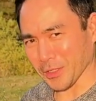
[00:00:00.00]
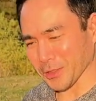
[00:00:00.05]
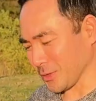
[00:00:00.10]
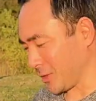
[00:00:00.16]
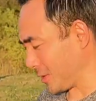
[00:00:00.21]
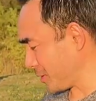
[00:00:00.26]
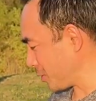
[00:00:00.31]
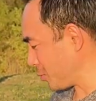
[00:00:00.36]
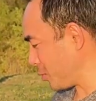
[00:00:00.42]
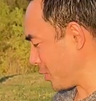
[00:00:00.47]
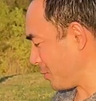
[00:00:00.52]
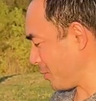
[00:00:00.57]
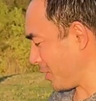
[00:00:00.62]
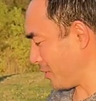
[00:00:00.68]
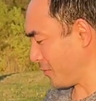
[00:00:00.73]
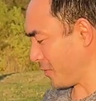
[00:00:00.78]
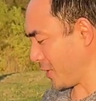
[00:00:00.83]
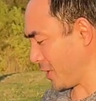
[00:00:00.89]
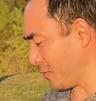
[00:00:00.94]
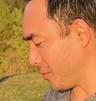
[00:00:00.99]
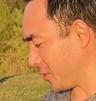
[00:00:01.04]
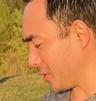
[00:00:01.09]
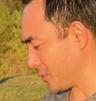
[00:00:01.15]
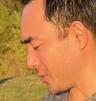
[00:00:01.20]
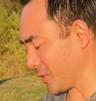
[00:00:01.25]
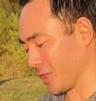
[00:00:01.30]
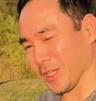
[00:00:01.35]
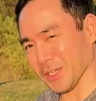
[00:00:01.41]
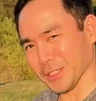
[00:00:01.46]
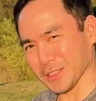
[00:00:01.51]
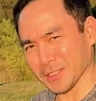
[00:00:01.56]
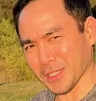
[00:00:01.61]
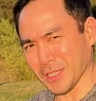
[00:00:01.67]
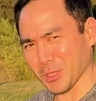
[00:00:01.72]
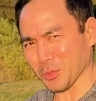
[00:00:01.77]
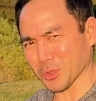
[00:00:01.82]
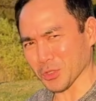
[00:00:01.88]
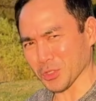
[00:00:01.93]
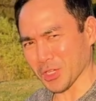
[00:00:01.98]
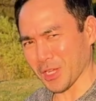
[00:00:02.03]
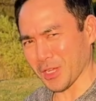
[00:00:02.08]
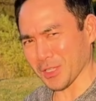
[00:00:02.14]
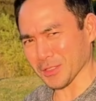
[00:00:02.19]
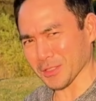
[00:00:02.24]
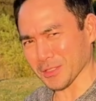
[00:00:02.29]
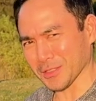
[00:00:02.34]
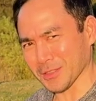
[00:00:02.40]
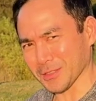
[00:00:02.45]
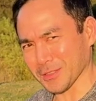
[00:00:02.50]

So this is one of my favorites for getting stable shots.